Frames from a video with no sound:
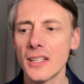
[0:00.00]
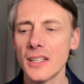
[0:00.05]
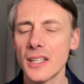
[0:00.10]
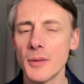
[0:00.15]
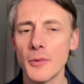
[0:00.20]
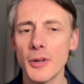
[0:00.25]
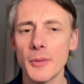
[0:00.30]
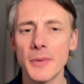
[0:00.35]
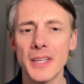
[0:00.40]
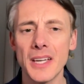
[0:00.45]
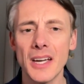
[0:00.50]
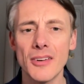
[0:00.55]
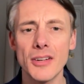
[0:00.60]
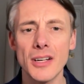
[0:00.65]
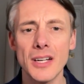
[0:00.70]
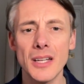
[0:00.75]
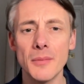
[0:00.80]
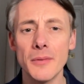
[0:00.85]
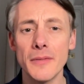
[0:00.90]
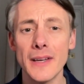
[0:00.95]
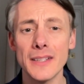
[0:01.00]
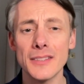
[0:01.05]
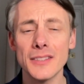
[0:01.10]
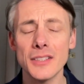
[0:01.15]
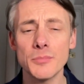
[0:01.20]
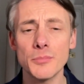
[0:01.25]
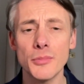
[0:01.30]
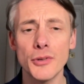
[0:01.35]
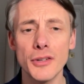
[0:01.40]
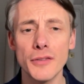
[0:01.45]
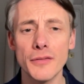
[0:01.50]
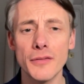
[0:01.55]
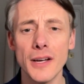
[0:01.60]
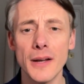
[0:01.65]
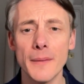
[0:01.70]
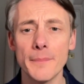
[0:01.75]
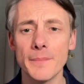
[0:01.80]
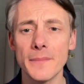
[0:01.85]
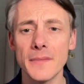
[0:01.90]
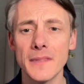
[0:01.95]
they might be carrying a little bit of excess body
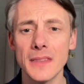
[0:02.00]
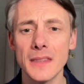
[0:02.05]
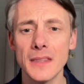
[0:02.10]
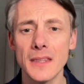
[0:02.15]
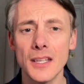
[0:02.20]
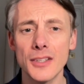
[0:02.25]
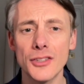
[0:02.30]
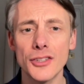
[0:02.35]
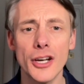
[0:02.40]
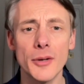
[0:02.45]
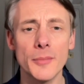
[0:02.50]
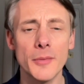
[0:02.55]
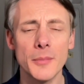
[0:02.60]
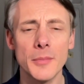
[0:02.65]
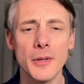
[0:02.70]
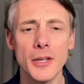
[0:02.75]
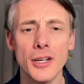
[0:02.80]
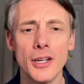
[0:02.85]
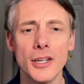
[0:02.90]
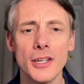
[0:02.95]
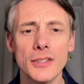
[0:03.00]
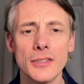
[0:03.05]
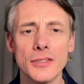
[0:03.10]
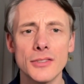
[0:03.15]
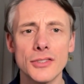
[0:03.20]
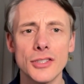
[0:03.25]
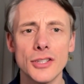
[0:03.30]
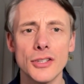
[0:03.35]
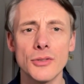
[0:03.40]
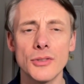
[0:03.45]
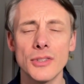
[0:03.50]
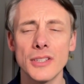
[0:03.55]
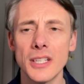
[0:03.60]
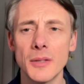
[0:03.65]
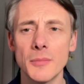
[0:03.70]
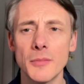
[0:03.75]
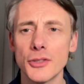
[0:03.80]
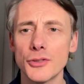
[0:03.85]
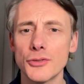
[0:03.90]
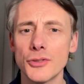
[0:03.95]
fat, their diet might be high in salt, and
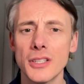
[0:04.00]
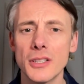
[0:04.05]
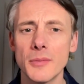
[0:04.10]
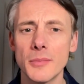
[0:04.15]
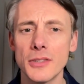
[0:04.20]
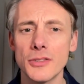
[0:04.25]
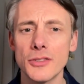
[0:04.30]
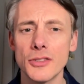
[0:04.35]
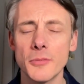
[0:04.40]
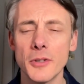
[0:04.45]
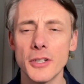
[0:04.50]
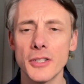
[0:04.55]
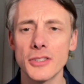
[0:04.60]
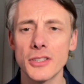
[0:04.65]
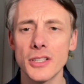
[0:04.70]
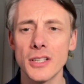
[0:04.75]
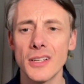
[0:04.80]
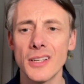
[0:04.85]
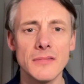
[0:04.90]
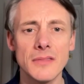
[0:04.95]
they might drink a bit too much.